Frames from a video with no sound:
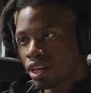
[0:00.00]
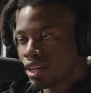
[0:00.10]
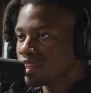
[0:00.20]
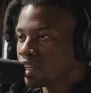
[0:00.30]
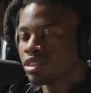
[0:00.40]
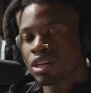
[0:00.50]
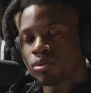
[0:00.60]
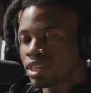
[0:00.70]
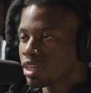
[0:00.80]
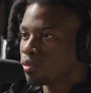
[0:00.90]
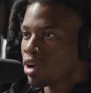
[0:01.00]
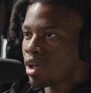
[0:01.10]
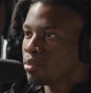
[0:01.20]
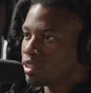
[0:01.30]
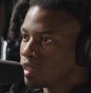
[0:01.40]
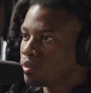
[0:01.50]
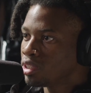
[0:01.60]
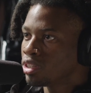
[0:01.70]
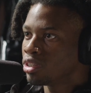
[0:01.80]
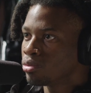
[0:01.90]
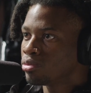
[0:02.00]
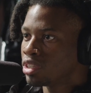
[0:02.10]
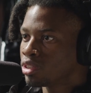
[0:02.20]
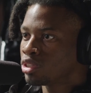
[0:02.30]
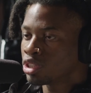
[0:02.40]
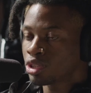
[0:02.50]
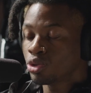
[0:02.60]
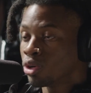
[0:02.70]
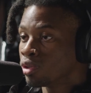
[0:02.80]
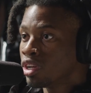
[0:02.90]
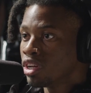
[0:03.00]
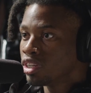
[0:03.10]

Like, hey, come take a rap with me. Let me take you to the studio.